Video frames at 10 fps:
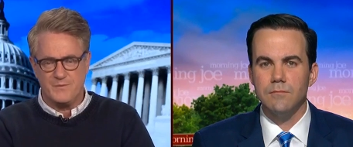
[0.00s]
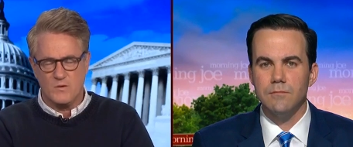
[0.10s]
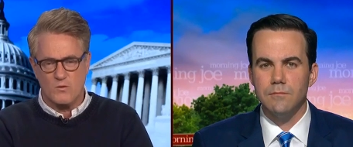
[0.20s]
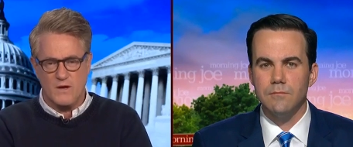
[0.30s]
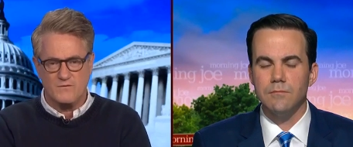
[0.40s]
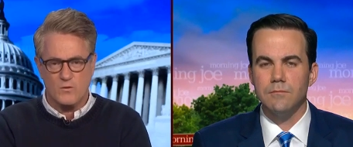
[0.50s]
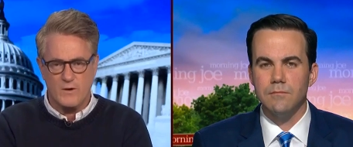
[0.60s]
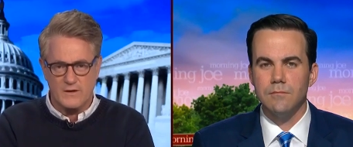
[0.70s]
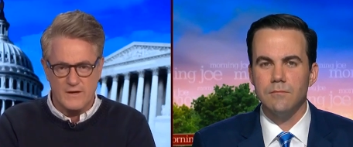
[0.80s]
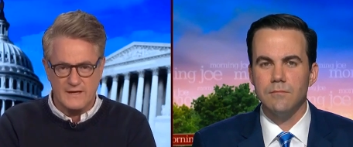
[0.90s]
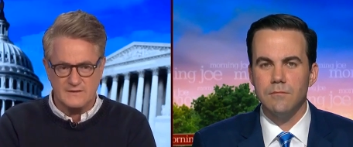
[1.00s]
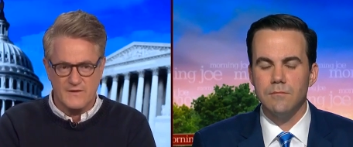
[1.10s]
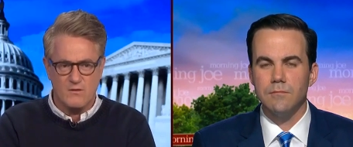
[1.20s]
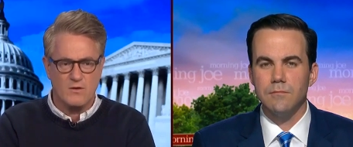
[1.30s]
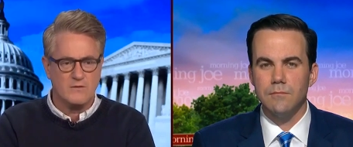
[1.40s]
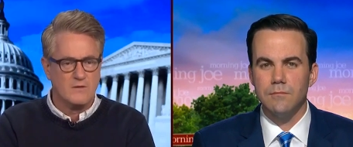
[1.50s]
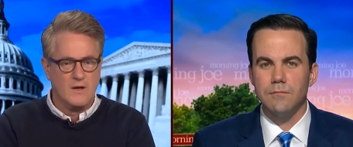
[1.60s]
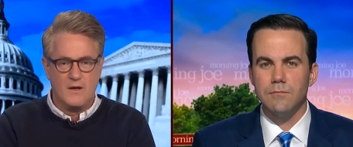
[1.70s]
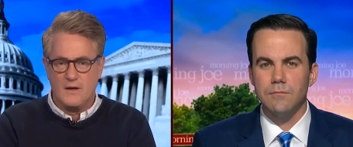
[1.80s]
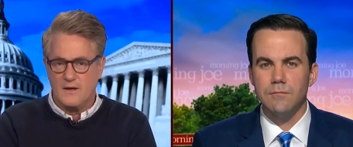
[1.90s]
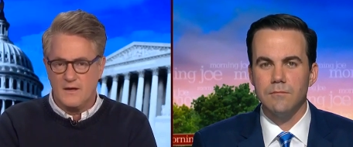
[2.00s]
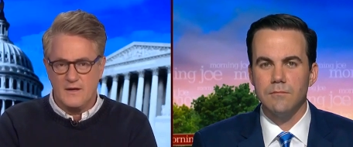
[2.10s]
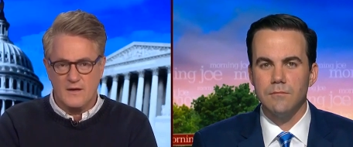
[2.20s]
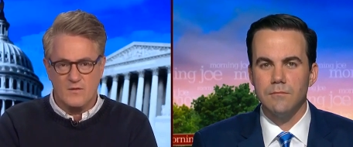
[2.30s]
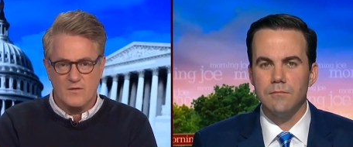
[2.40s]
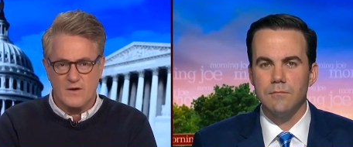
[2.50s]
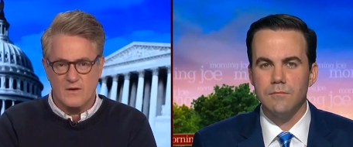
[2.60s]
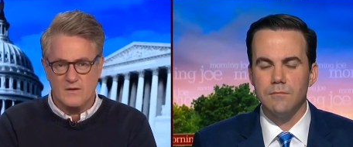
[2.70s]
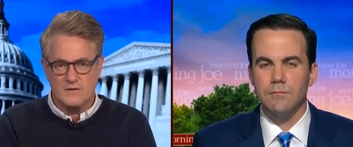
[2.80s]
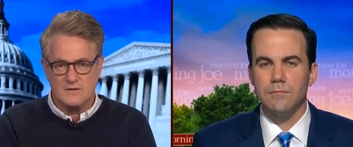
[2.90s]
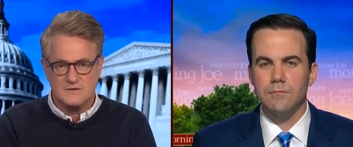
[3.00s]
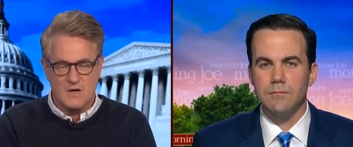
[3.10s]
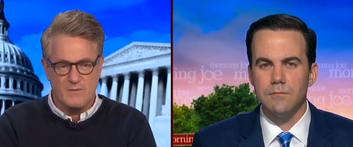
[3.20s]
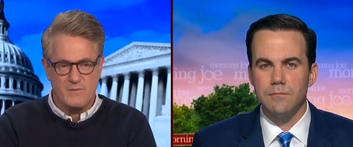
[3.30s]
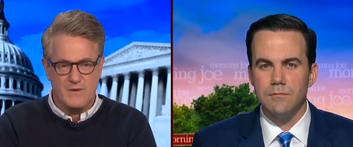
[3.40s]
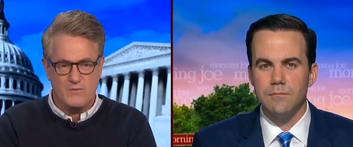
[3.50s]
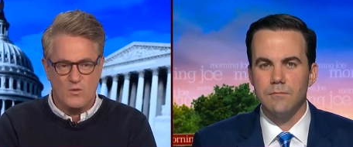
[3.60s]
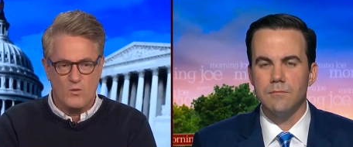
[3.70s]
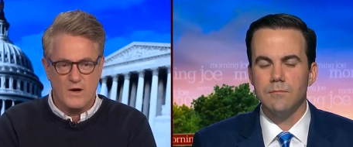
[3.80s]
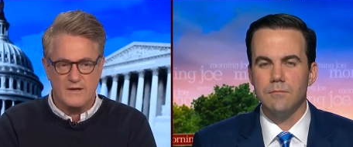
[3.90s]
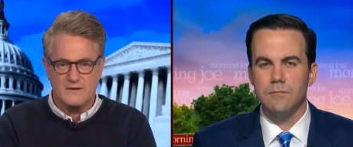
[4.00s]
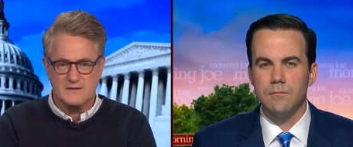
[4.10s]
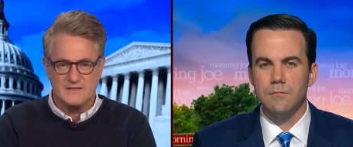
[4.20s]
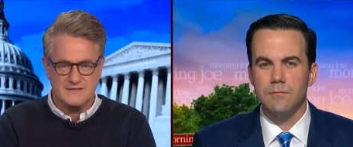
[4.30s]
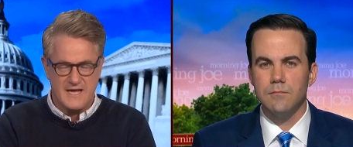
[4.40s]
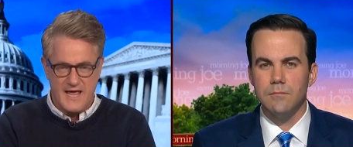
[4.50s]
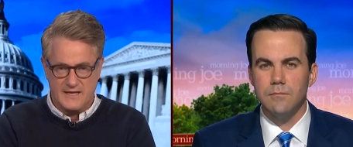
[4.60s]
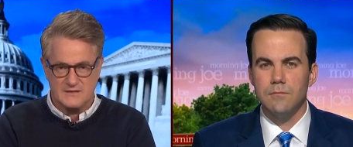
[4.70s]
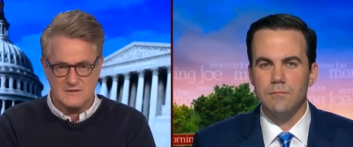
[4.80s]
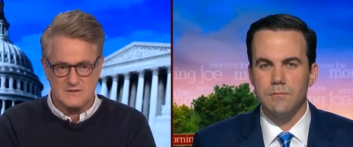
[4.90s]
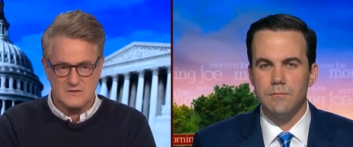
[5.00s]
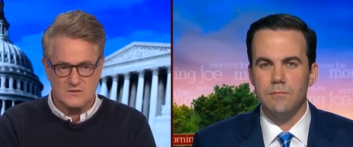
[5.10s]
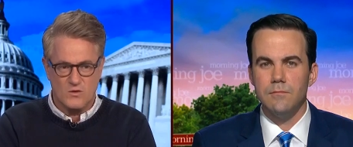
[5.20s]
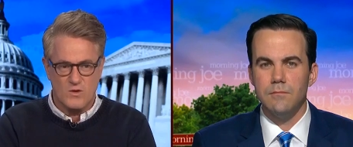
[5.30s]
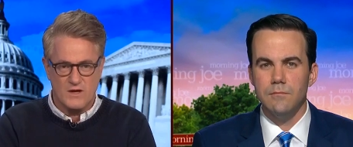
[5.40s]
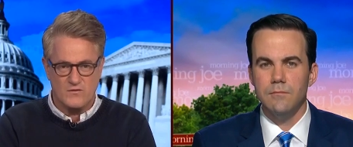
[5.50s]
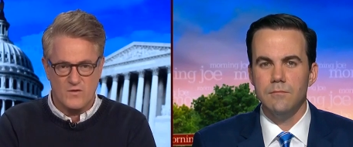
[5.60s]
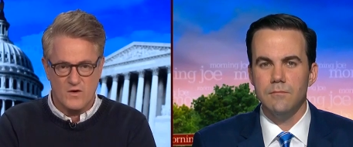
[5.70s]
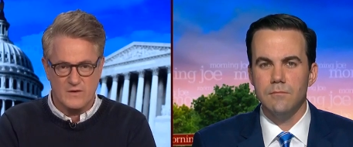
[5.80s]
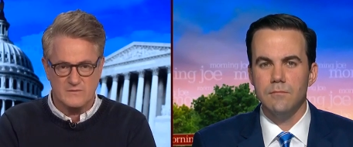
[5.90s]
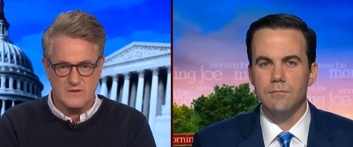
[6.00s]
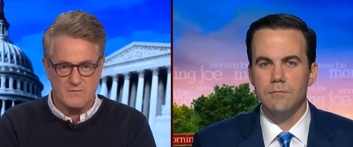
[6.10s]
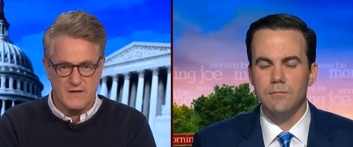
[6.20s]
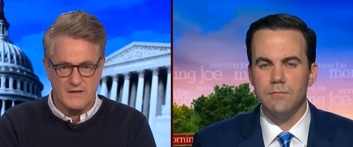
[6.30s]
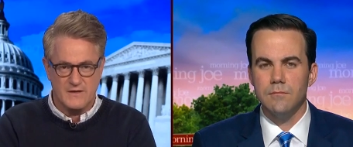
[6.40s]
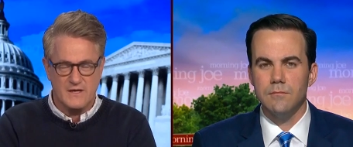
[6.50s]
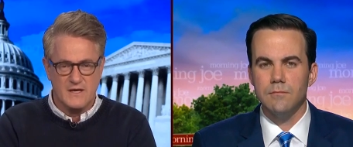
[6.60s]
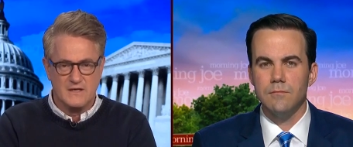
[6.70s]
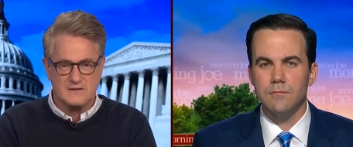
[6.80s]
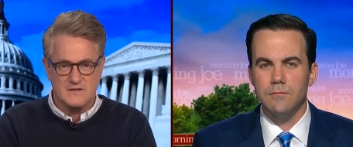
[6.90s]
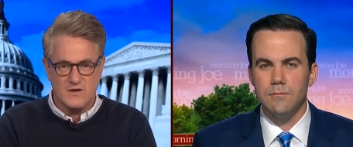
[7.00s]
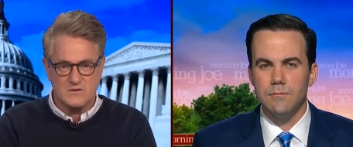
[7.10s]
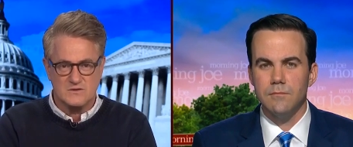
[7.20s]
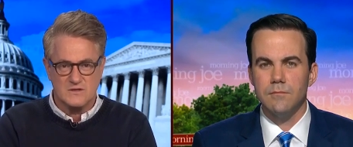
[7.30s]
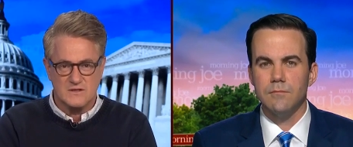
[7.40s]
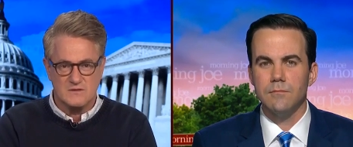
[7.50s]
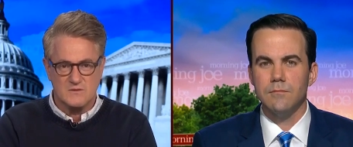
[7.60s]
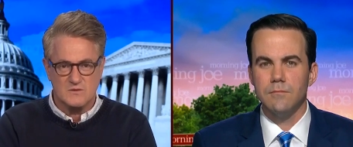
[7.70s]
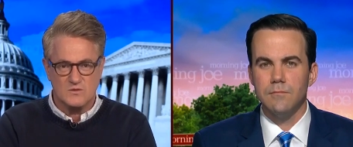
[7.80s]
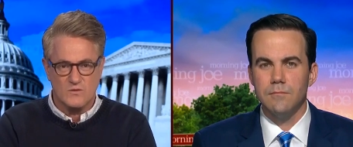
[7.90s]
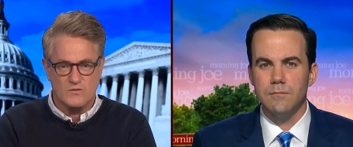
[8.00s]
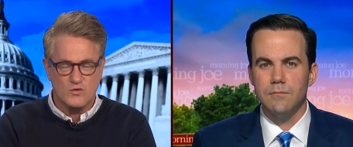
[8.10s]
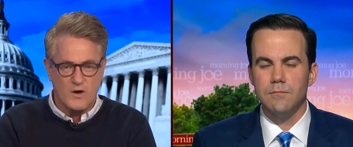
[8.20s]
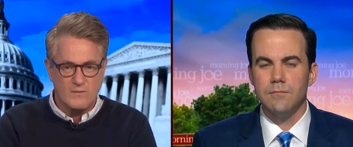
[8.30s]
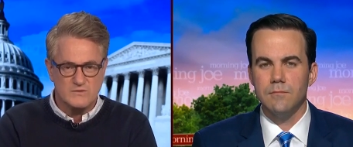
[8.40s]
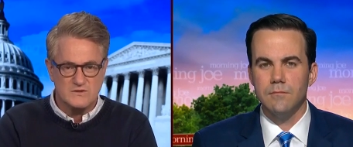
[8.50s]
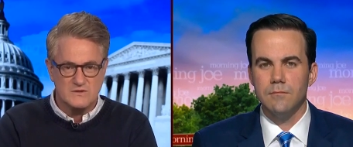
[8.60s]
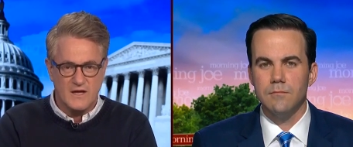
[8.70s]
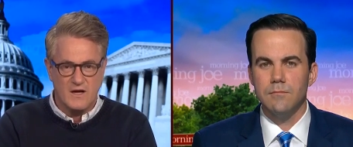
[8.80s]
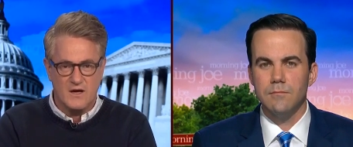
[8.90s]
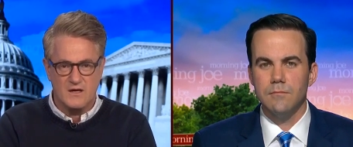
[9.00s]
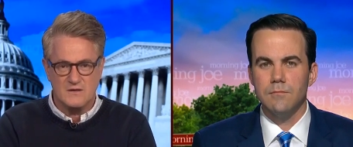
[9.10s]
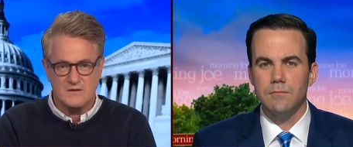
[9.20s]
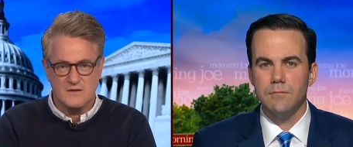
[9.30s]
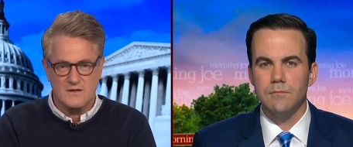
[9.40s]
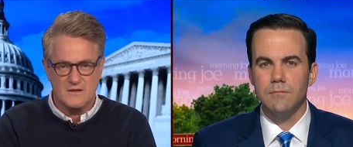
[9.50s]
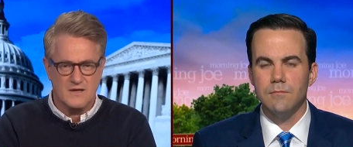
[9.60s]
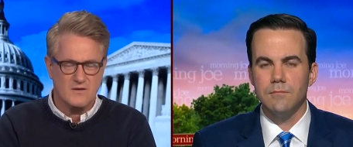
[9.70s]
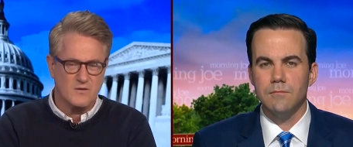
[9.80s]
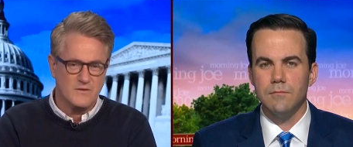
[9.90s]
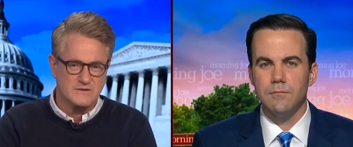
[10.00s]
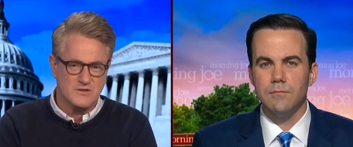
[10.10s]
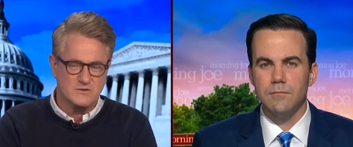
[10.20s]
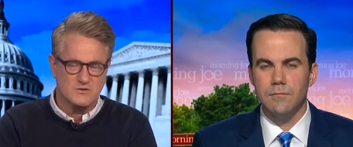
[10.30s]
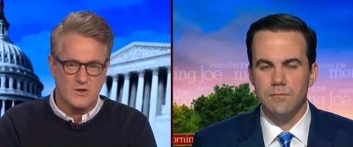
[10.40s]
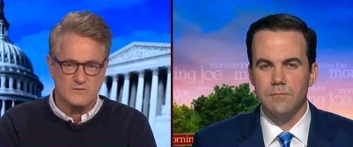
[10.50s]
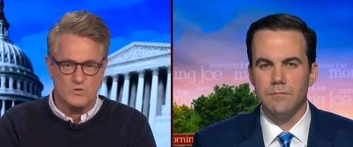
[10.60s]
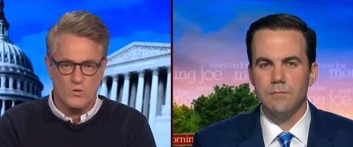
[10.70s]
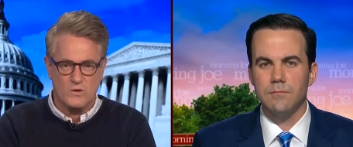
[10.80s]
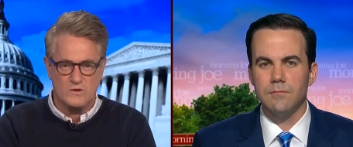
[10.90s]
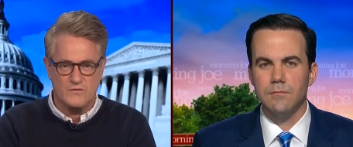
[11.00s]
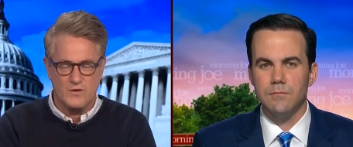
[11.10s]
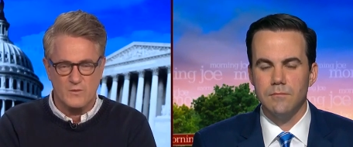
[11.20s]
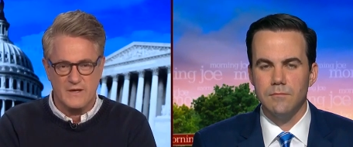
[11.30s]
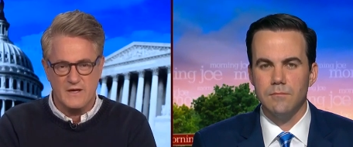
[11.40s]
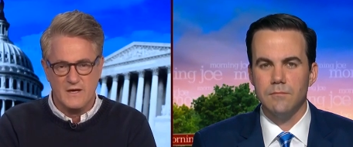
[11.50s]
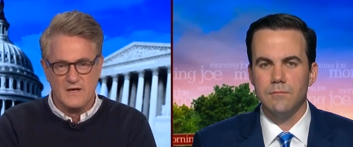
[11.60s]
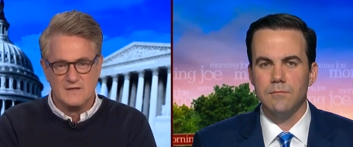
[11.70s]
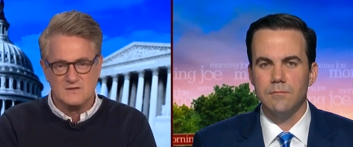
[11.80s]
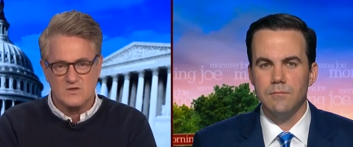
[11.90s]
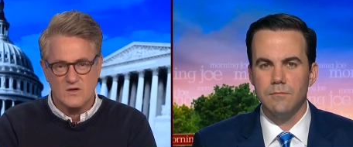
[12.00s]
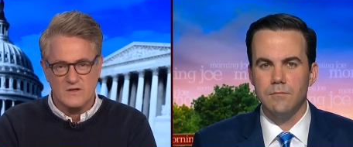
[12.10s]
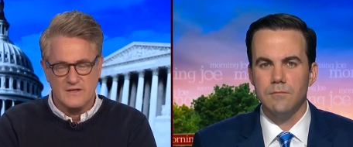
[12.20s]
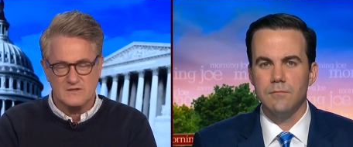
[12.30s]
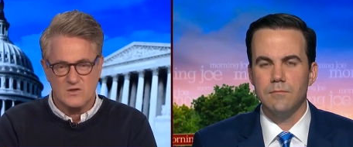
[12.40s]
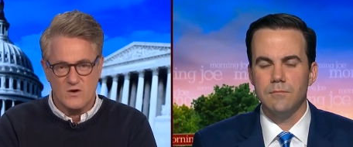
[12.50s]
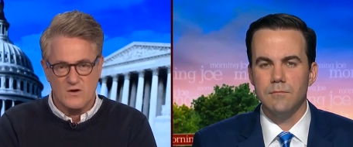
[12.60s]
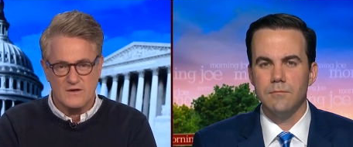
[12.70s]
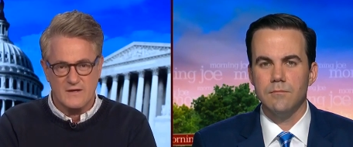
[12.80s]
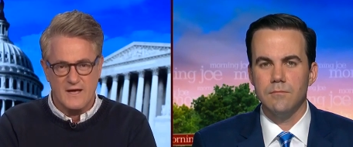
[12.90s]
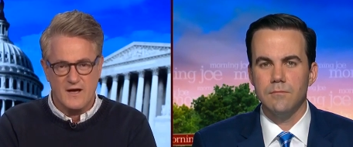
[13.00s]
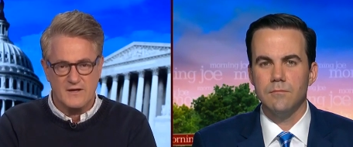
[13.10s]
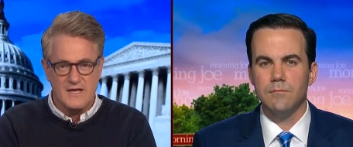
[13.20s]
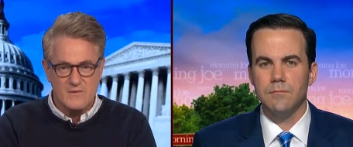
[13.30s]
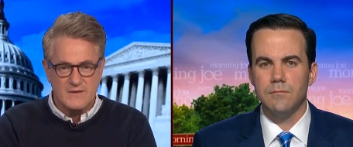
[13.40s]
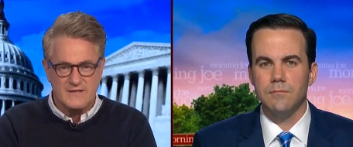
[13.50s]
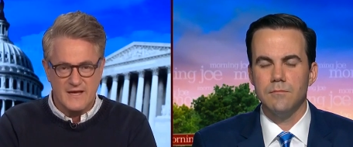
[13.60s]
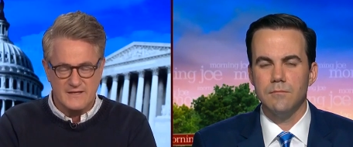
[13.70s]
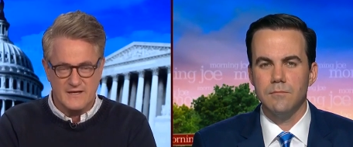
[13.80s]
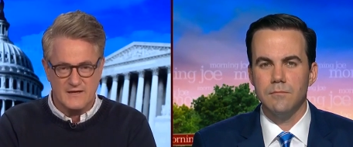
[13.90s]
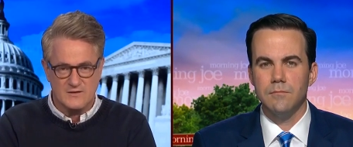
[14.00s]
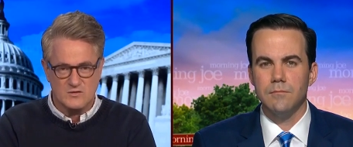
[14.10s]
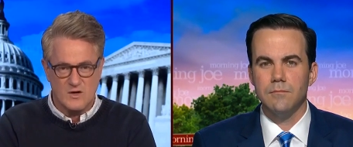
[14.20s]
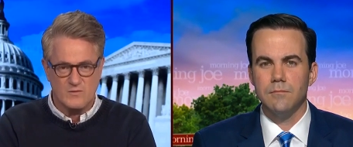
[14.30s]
Speaker 1: to run for reelection. They want you know, the, uh, so many people want DeSantis to run for him, somebody that shares uh, sort of Trump's, uh, I don't know if he shares Trump's worldview, but he certainly has learned how to imitate Donald Trump